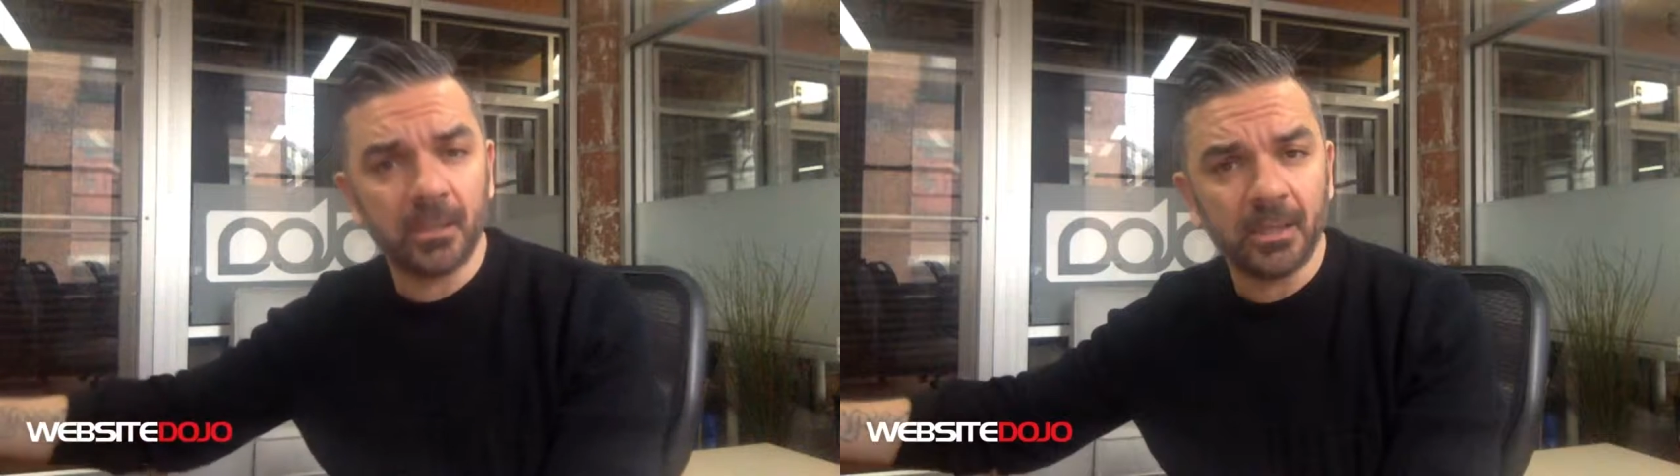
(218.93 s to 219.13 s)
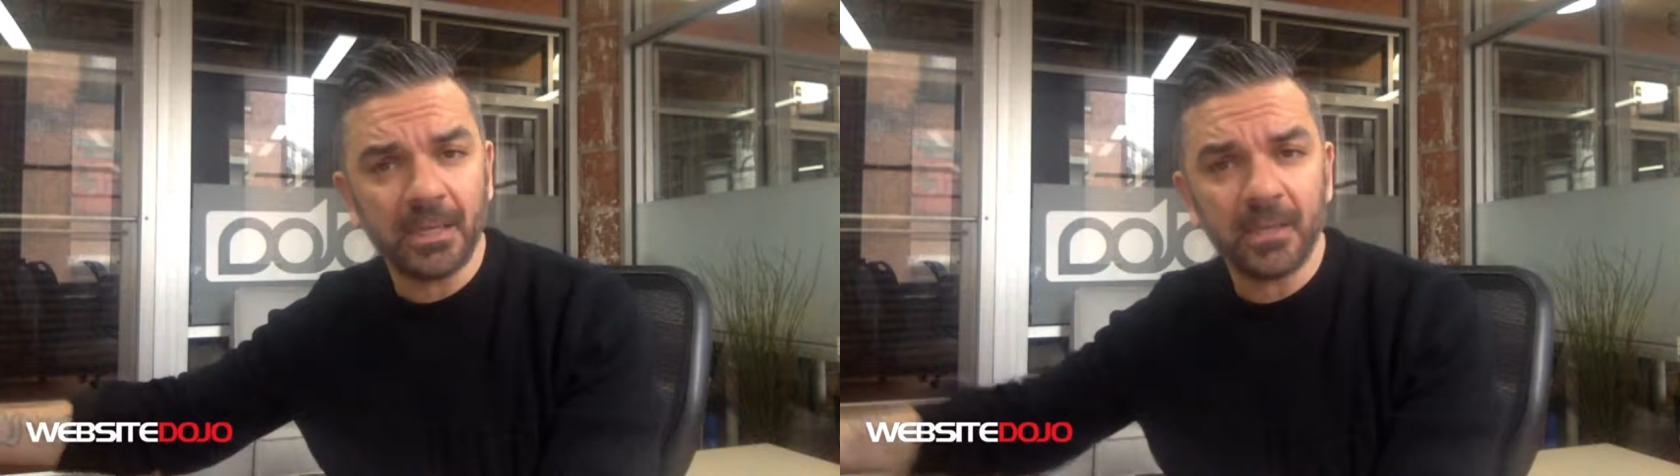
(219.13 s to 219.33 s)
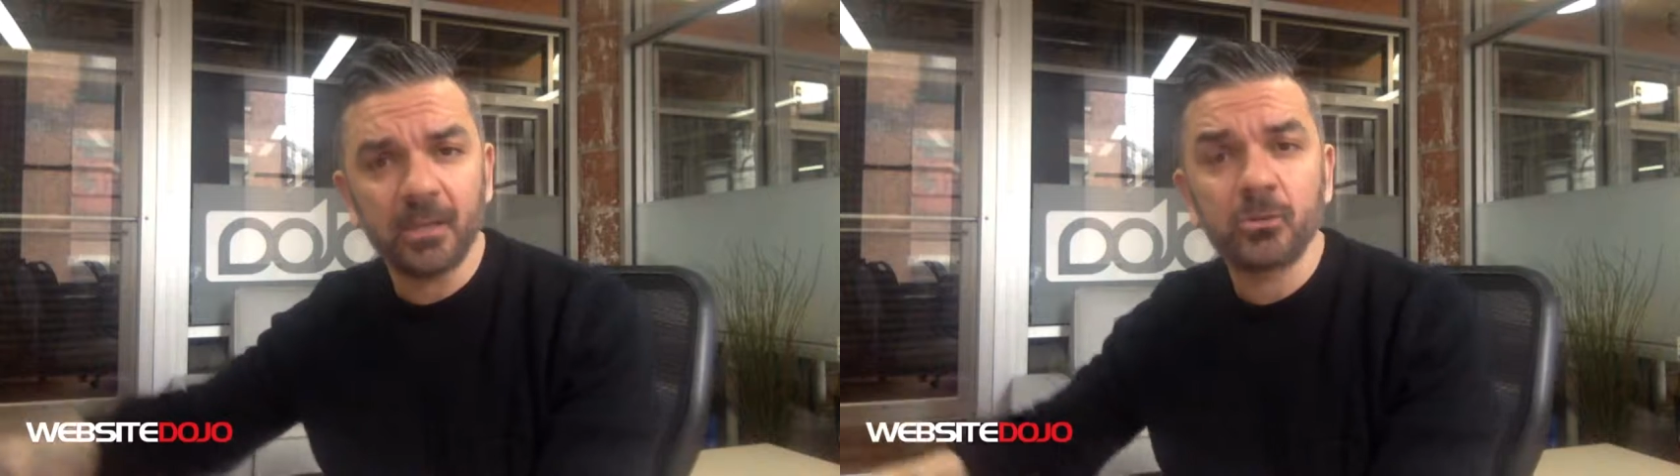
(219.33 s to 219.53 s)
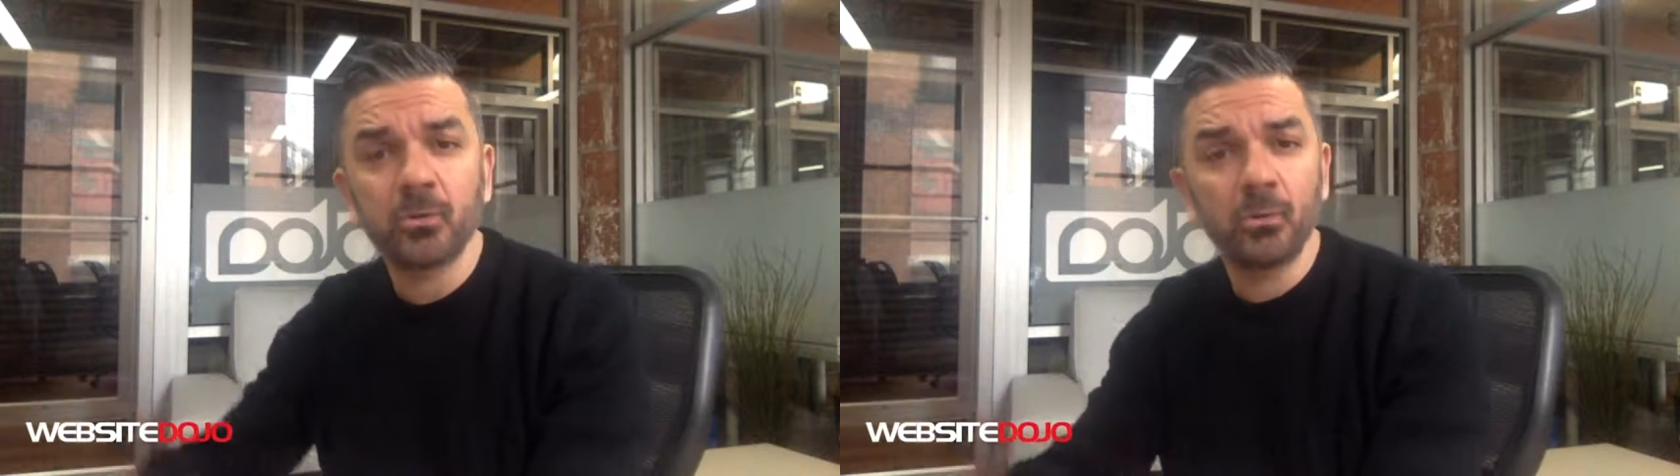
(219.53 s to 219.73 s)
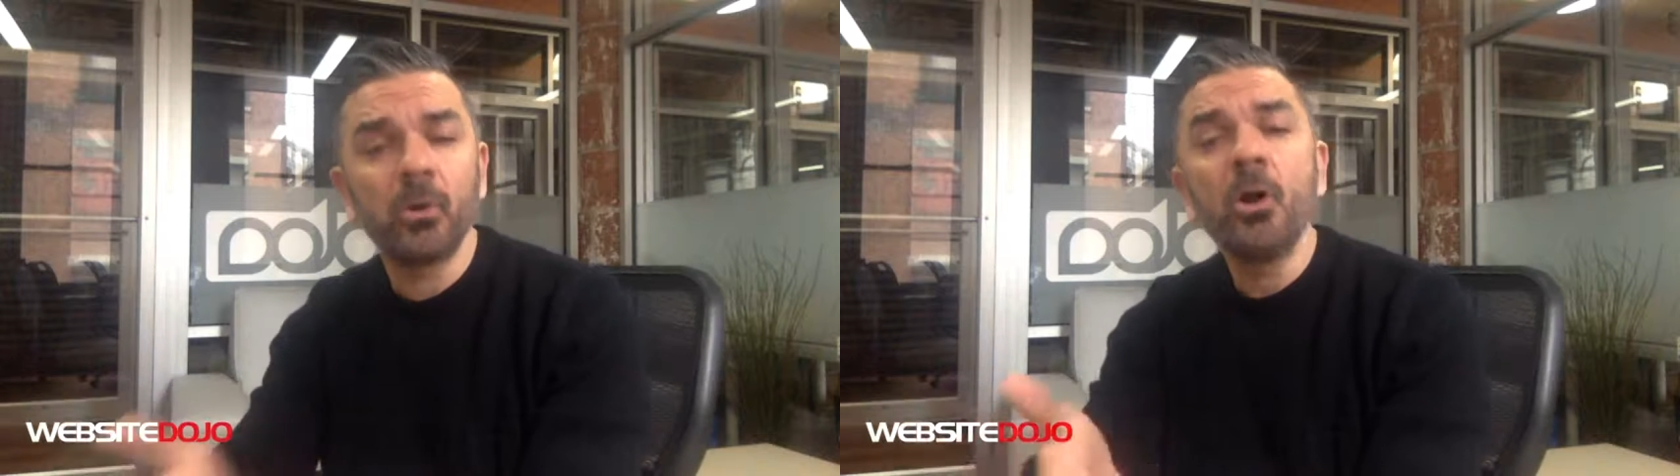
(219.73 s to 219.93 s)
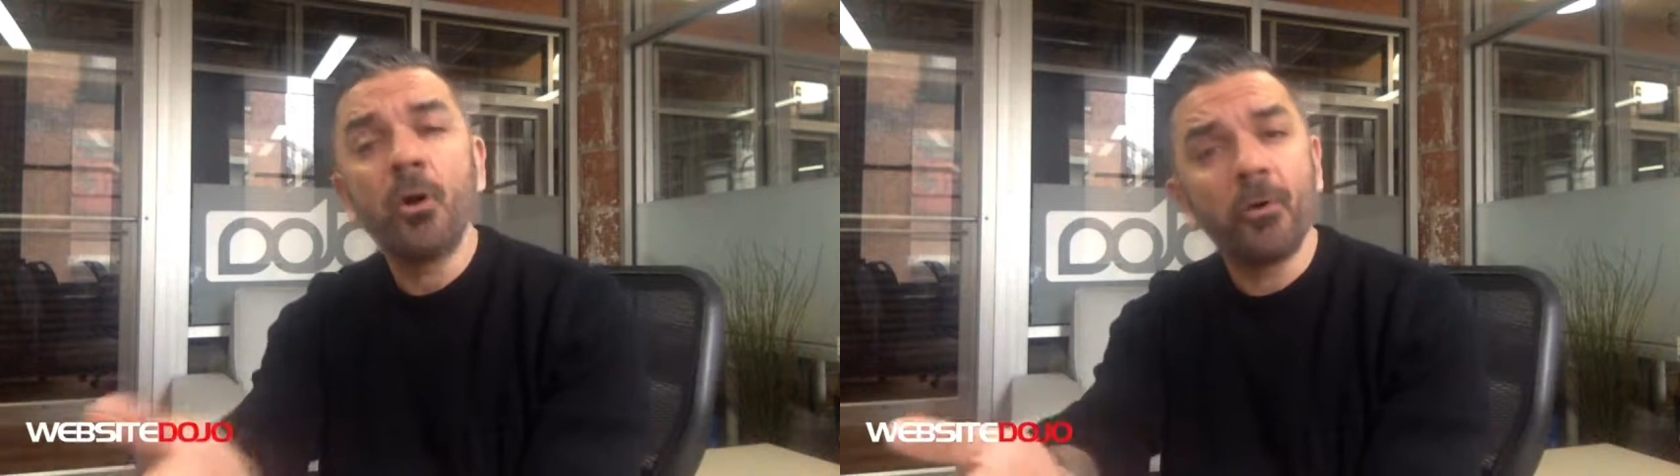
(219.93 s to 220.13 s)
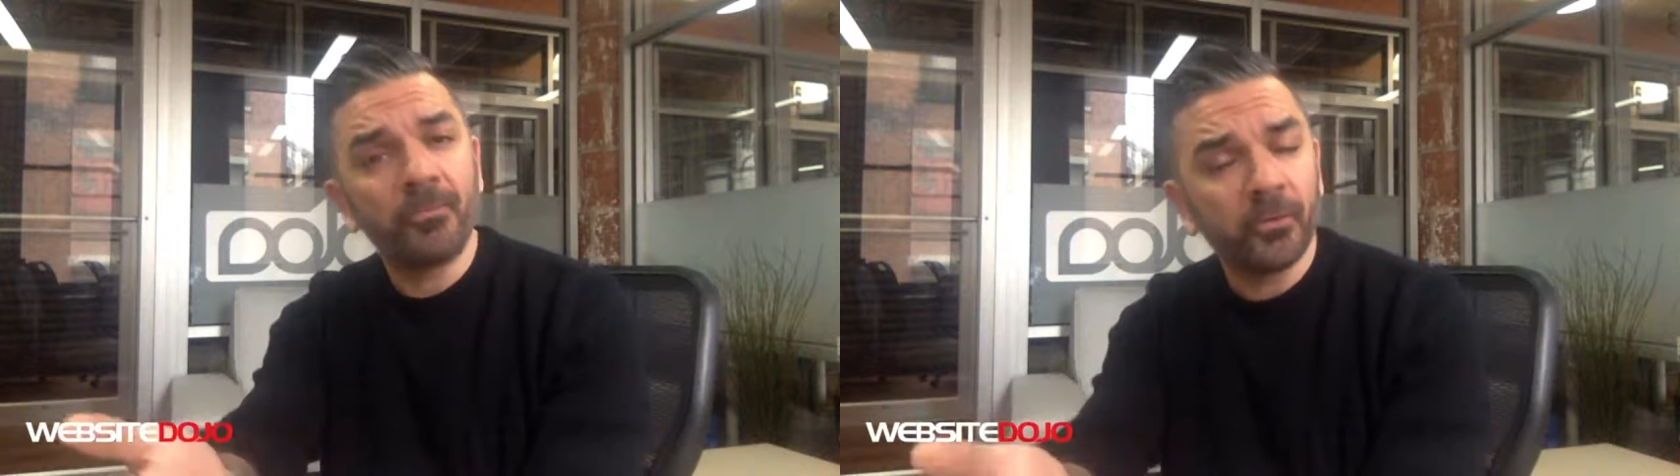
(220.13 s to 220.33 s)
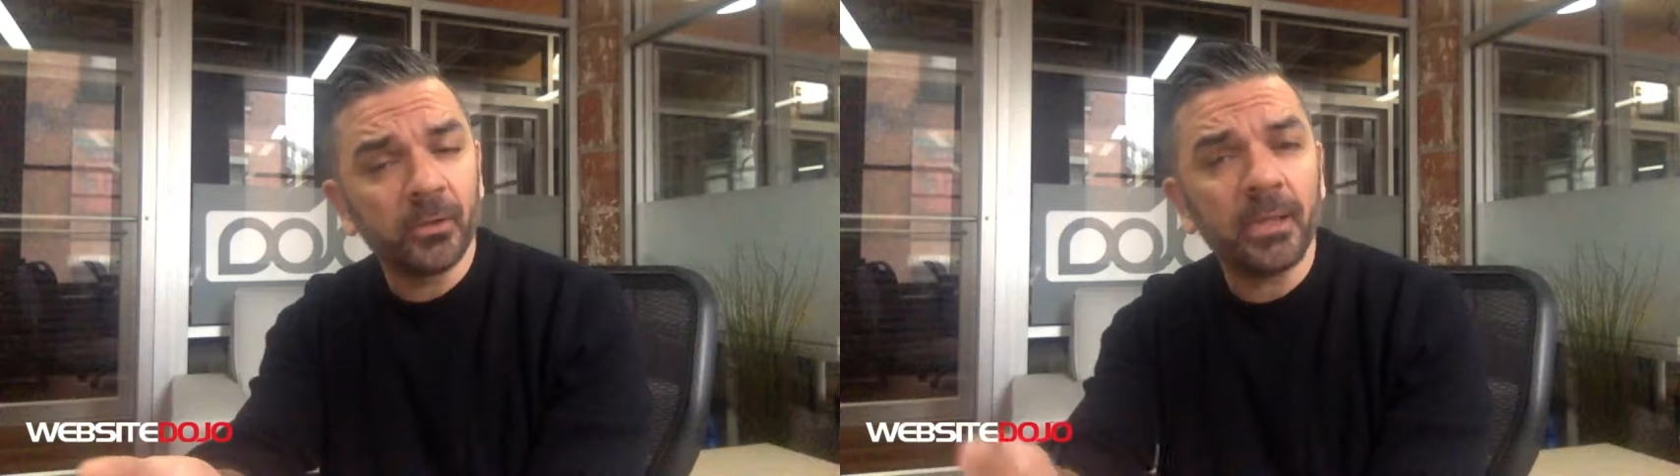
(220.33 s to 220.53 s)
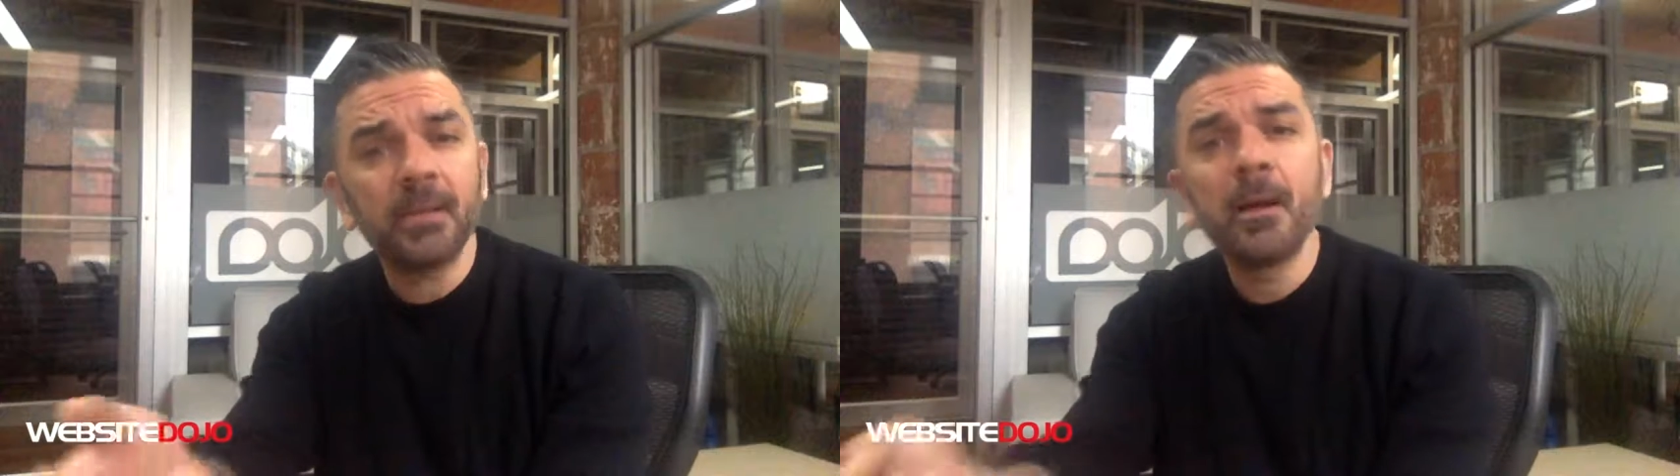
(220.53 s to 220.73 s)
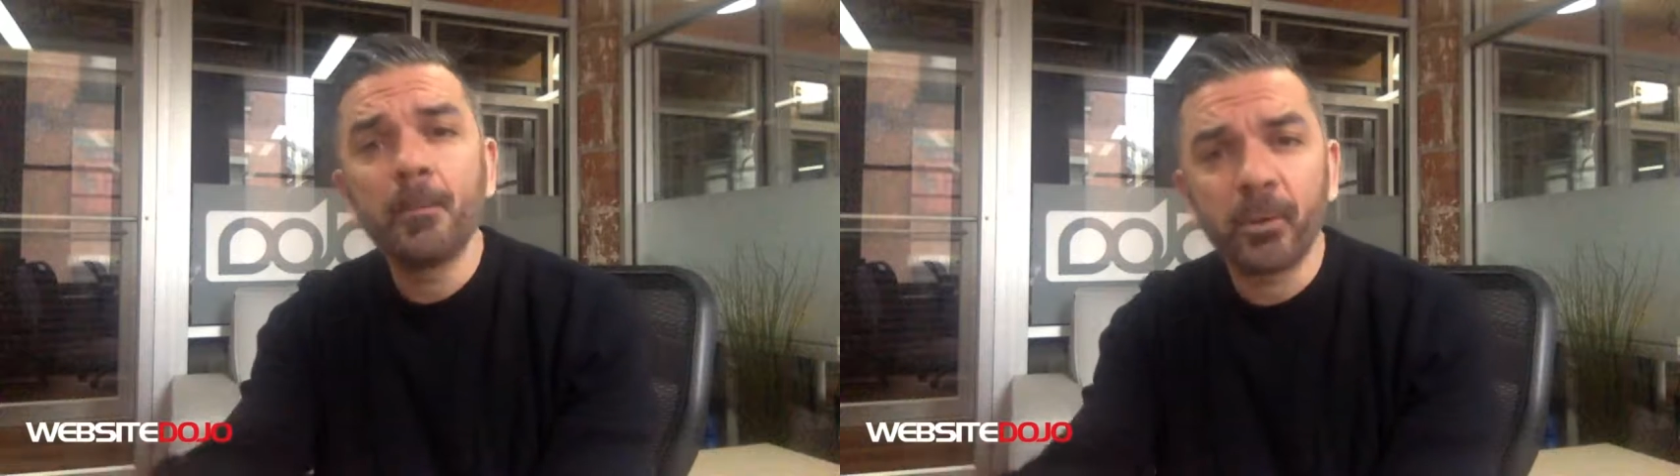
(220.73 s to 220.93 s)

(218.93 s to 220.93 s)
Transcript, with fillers: the lead to hopefully